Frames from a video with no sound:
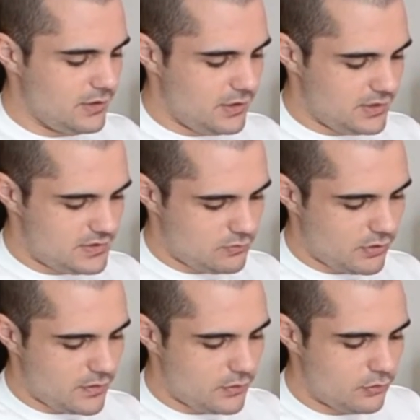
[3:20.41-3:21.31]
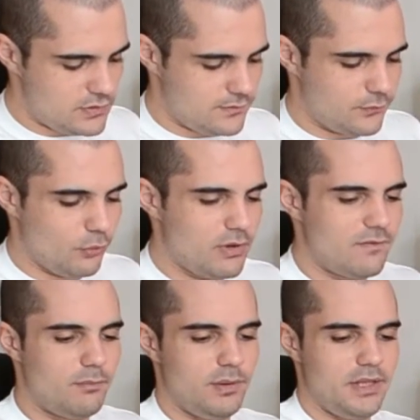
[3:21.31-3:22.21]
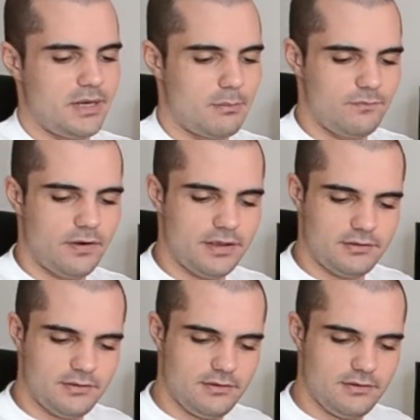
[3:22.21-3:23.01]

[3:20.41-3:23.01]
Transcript: It's one of those throw me off a plane and I'm fine